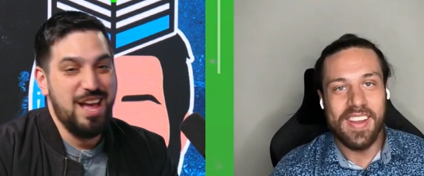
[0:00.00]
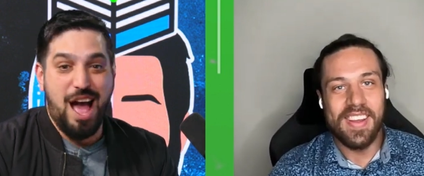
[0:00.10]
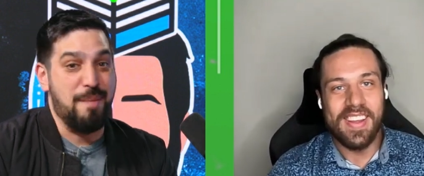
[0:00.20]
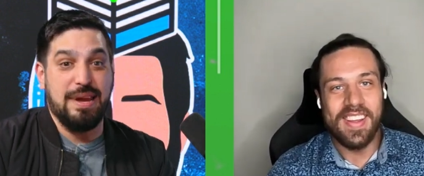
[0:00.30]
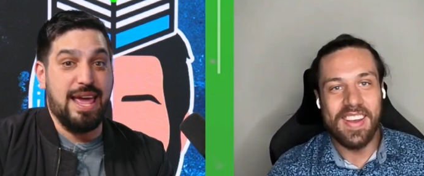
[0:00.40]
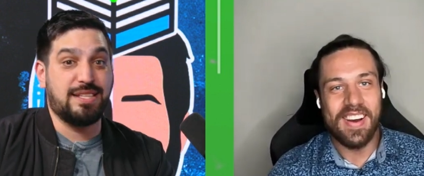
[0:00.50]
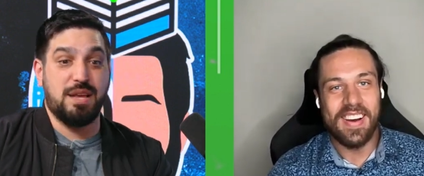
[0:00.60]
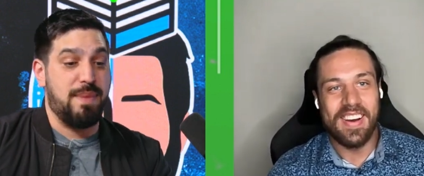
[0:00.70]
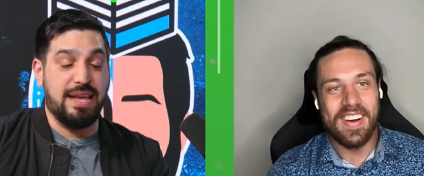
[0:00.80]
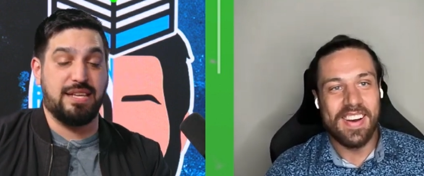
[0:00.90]
Speaker 1: I mean, it's
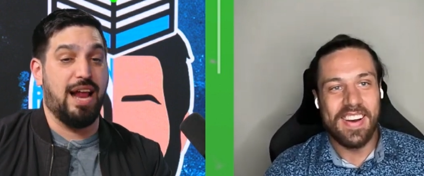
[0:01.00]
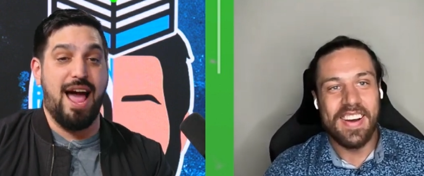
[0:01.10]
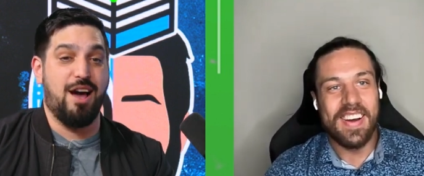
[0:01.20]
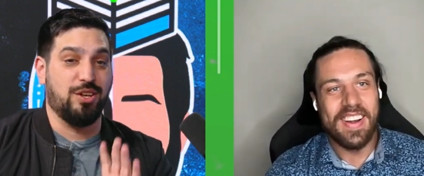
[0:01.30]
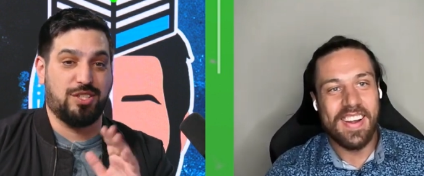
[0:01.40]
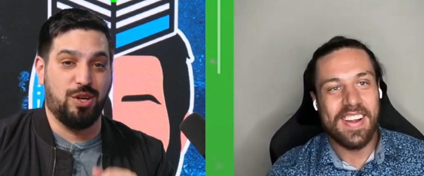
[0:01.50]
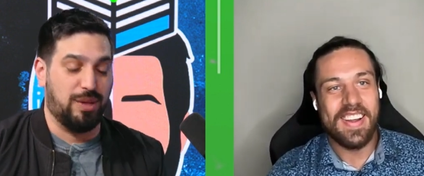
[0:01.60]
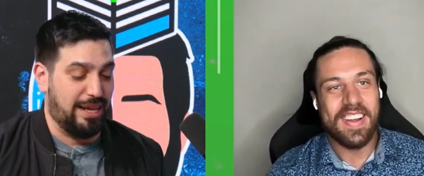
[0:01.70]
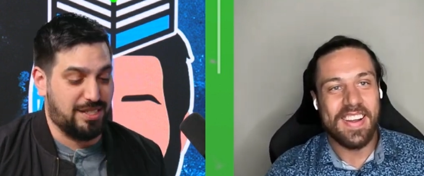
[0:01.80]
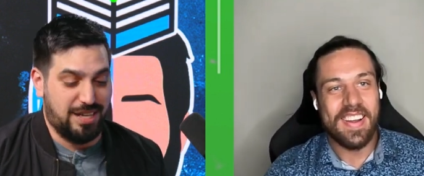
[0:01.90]
amazing. I also
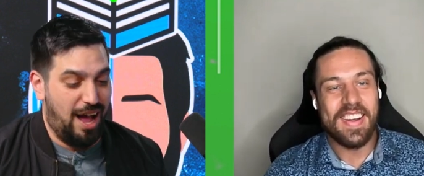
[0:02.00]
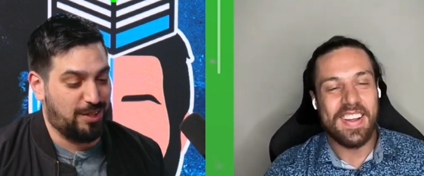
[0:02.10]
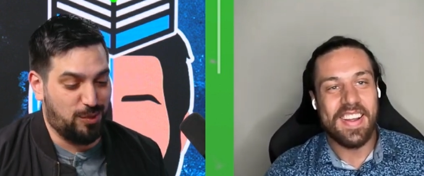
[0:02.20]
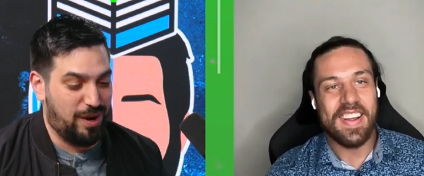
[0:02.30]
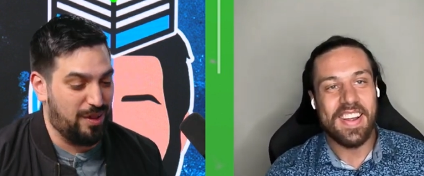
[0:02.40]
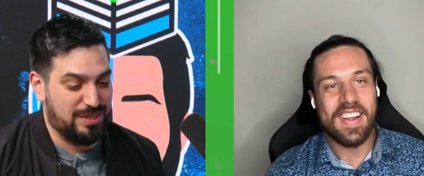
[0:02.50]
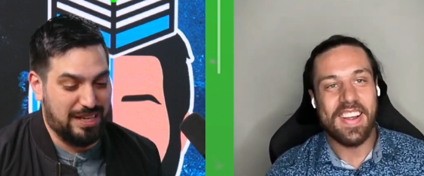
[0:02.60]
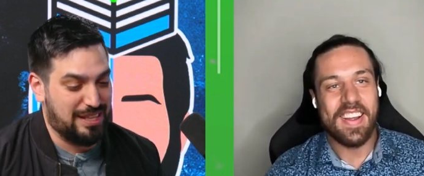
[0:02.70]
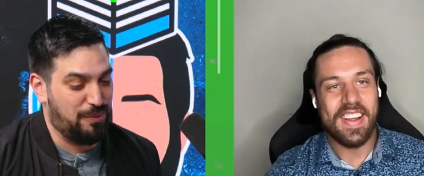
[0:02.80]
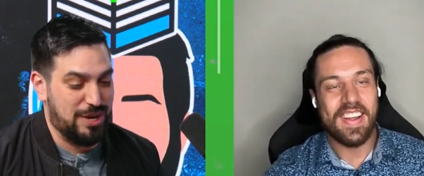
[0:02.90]
like stocks are one of those
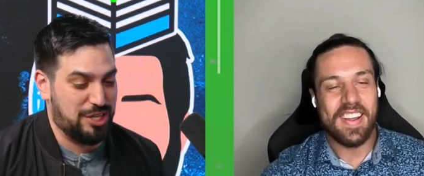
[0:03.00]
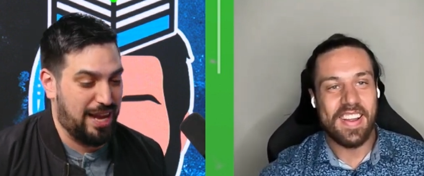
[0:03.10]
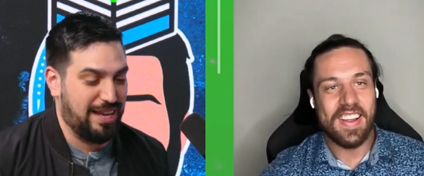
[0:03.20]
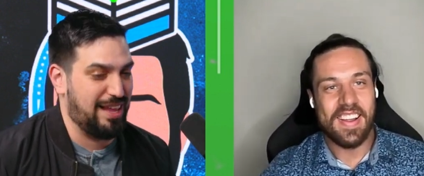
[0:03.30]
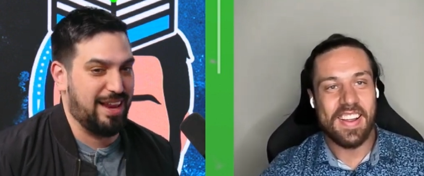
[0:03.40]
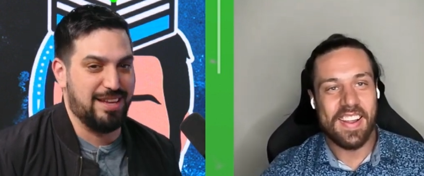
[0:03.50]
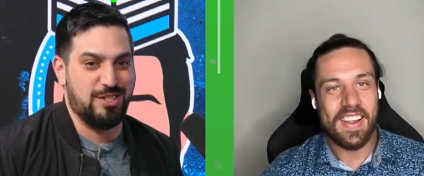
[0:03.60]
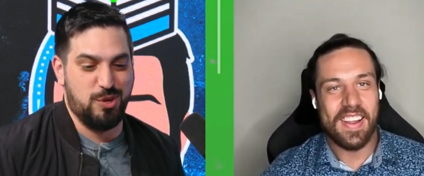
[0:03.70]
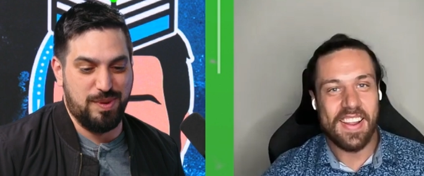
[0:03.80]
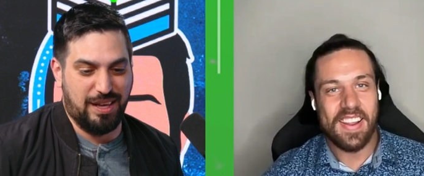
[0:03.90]
things I wish I could get
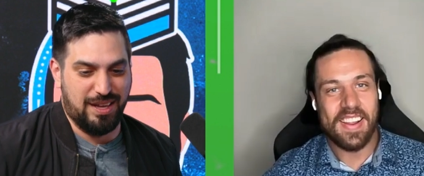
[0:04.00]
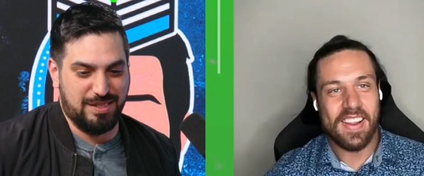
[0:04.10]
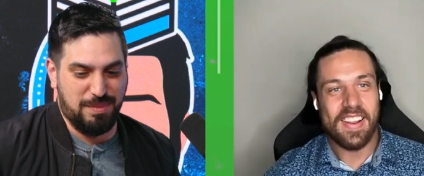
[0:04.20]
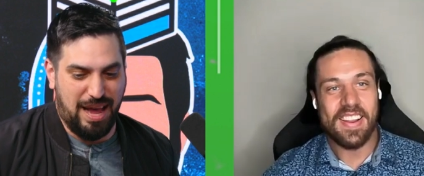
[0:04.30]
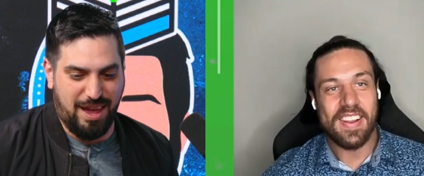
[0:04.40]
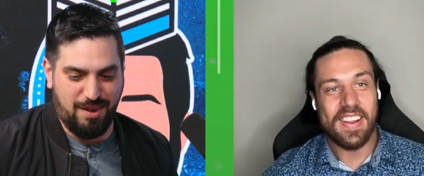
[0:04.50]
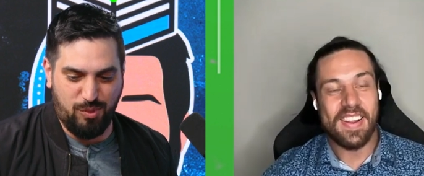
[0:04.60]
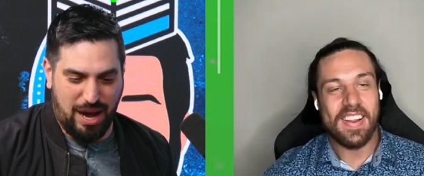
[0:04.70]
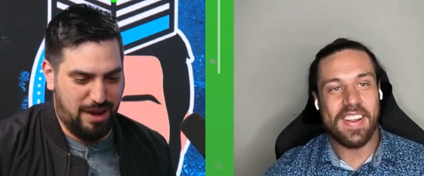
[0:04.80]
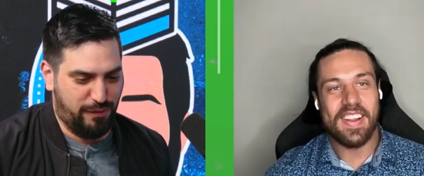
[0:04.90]
into because my
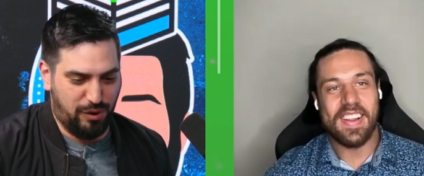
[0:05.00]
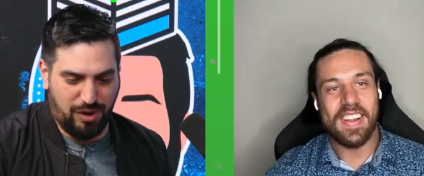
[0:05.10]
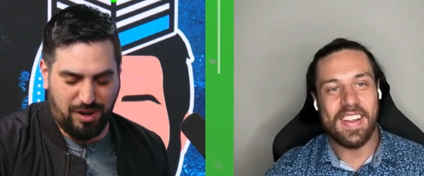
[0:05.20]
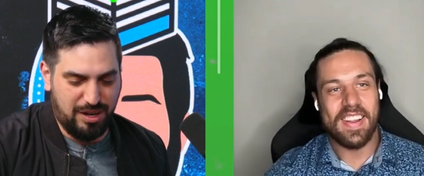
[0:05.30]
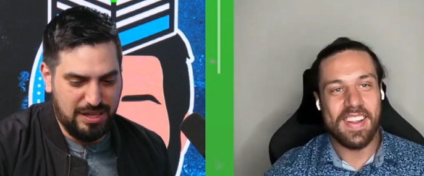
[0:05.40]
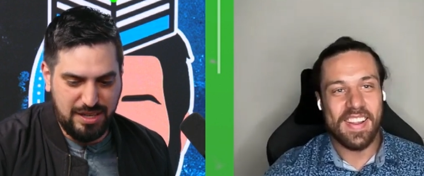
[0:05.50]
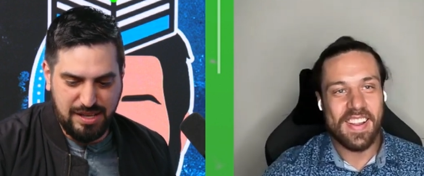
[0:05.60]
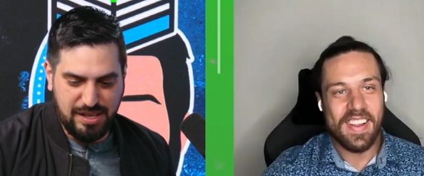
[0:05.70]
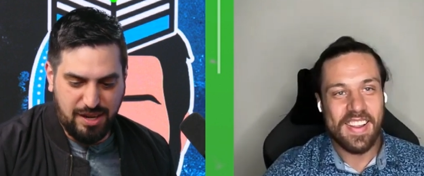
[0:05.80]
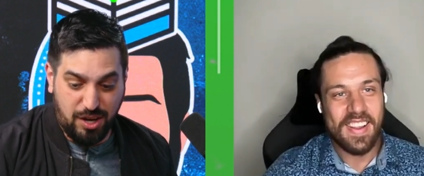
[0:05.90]
wife, her
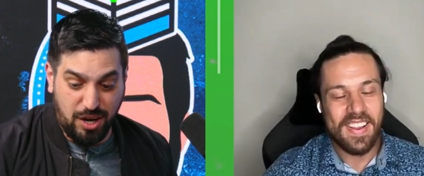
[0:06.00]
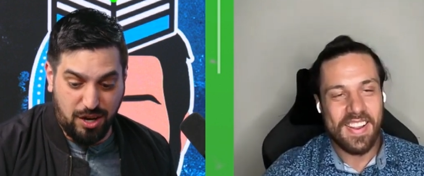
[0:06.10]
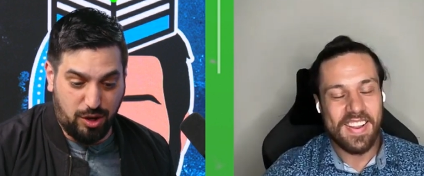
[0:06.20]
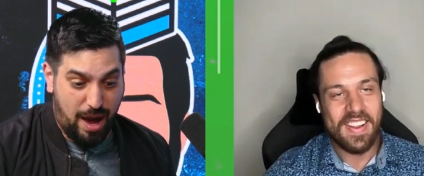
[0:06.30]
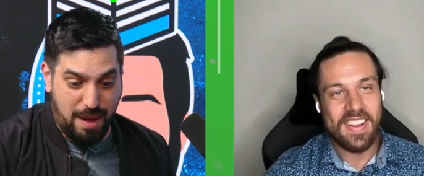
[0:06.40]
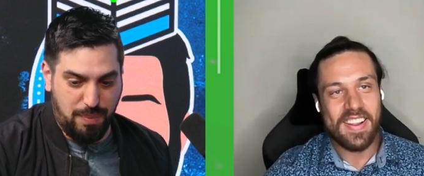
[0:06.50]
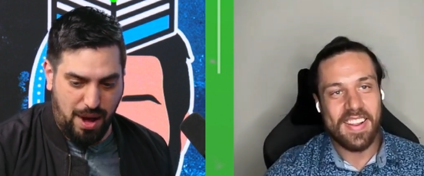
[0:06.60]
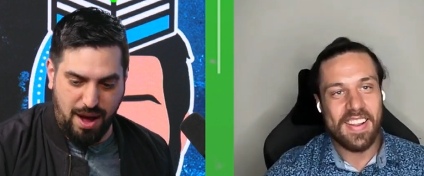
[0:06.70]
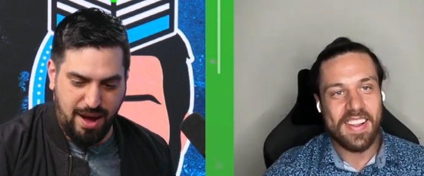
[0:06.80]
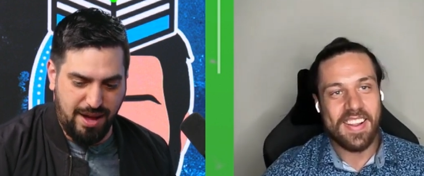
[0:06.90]
her
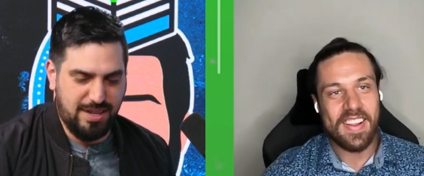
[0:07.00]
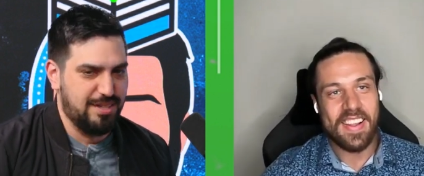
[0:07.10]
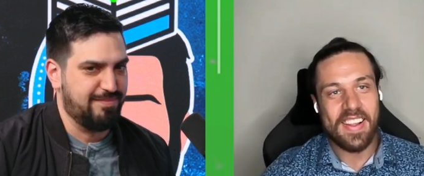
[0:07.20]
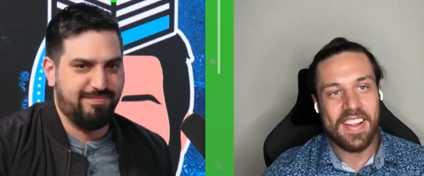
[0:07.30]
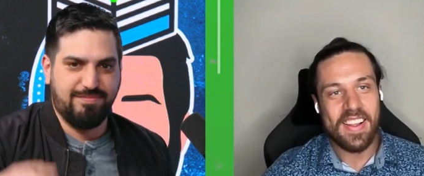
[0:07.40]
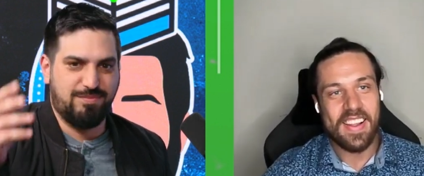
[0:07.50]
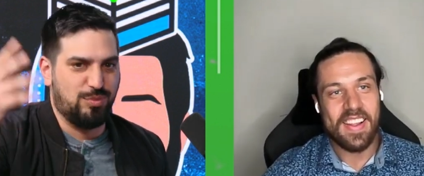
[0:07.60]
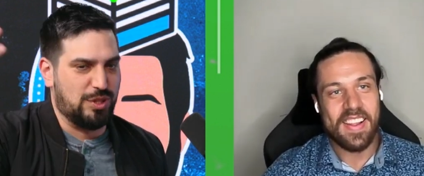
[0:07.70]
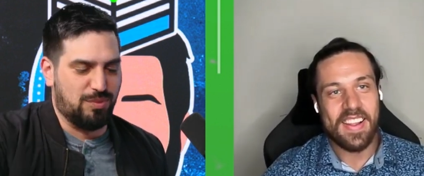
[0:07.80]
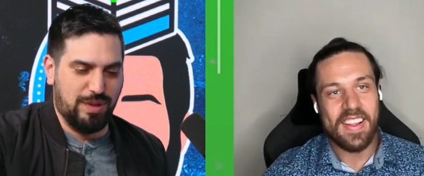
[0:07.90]
grandpa
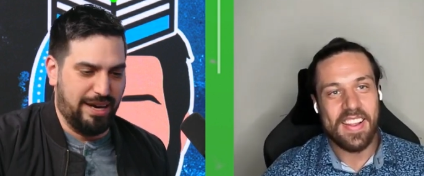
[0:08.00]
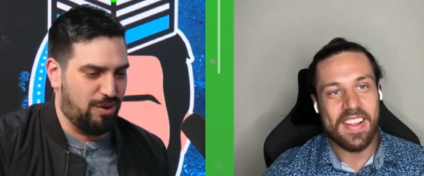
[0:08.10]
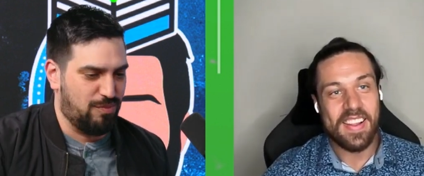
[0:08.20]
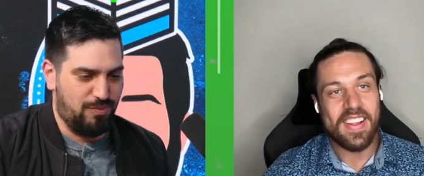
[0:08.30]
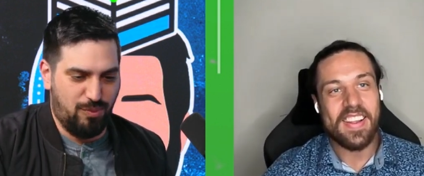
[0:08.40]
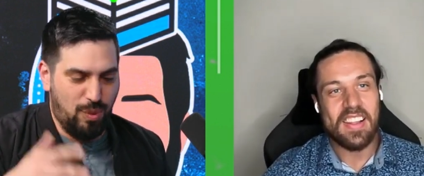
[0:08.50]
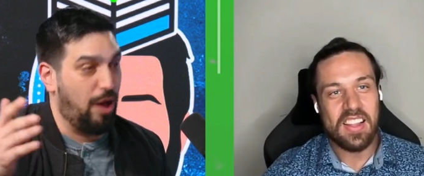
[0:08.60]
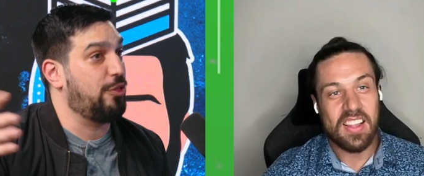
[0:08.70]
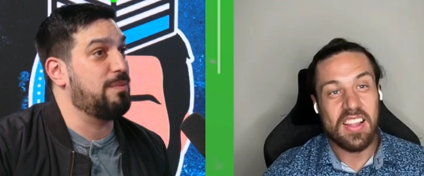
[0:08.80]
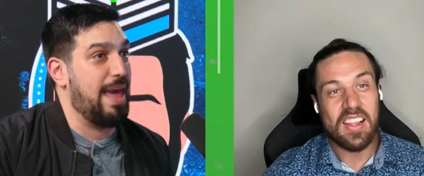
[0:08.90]
was a like a
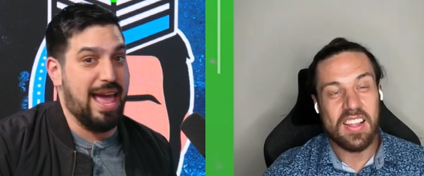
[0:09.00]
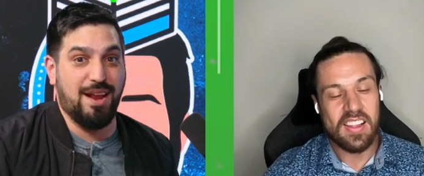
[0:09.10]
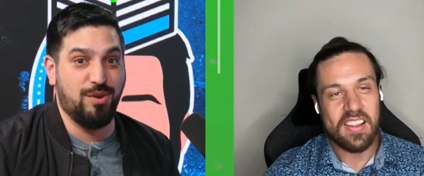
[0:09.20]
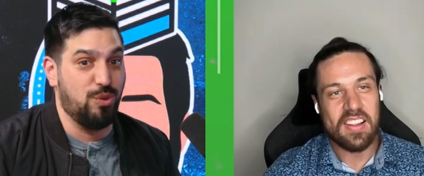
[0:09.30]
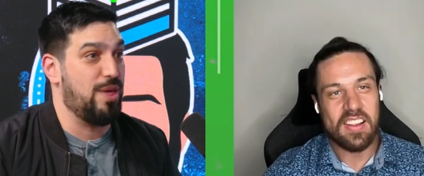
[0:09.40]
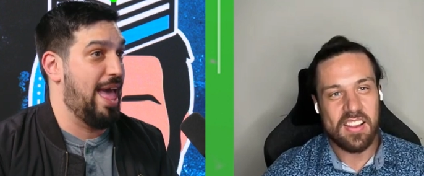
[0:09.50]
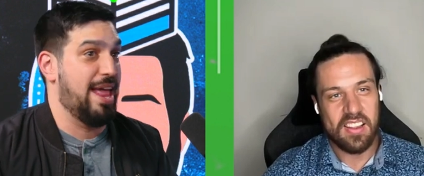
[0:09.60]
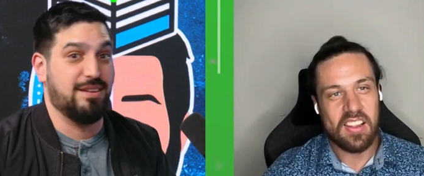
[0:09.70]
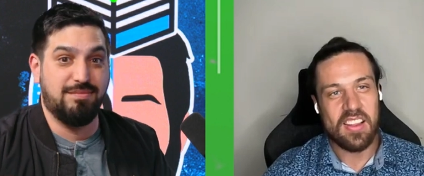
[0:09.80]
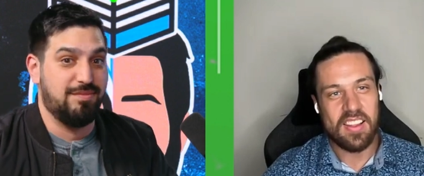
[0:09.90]
wealthy man who
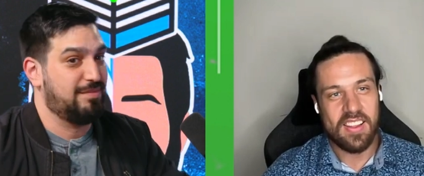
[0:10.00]
then